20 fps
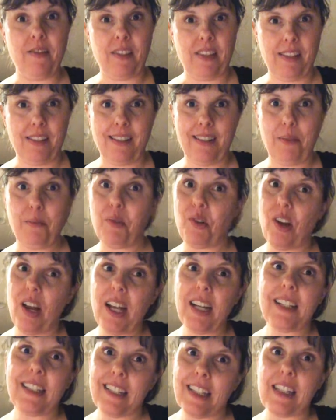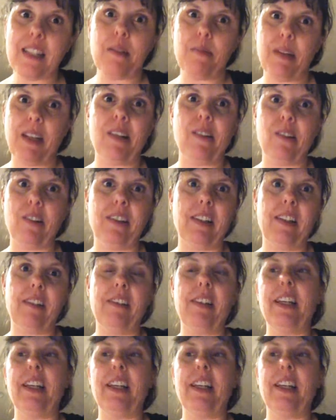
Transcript: and I'm trying to get to bed earlier.